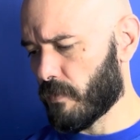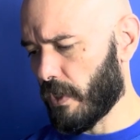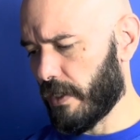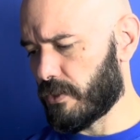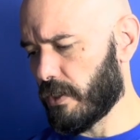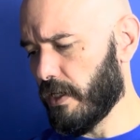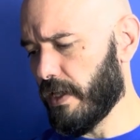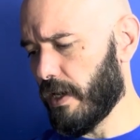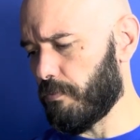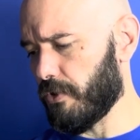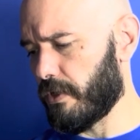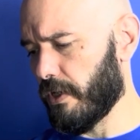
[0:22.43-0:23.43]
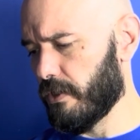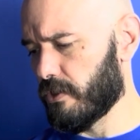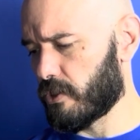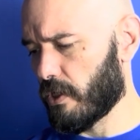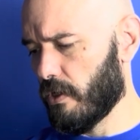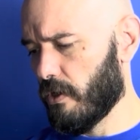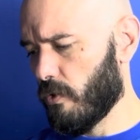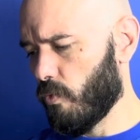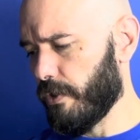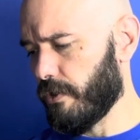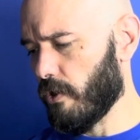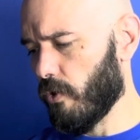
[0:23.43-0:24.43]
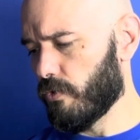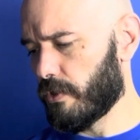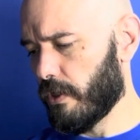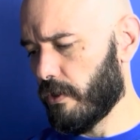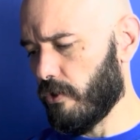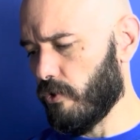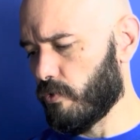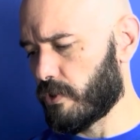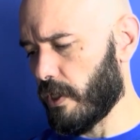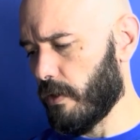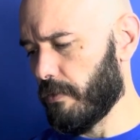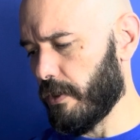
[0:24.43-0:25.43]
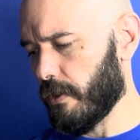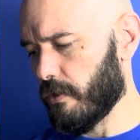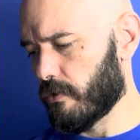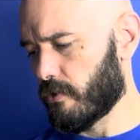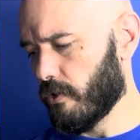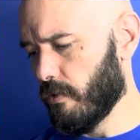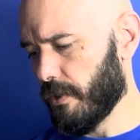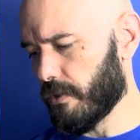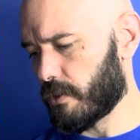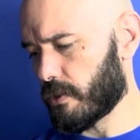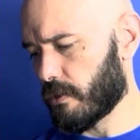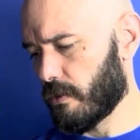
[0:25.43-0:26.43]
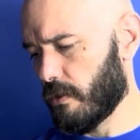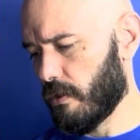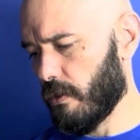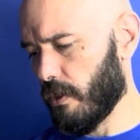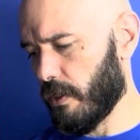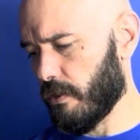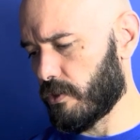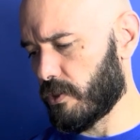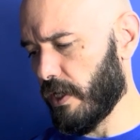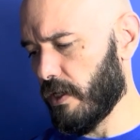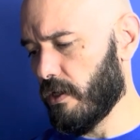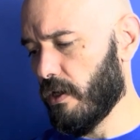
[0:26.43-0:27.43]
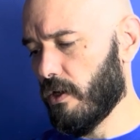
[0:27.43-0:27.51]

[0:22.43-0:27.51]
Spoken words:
I say that because we don't use them in tournaments, and instead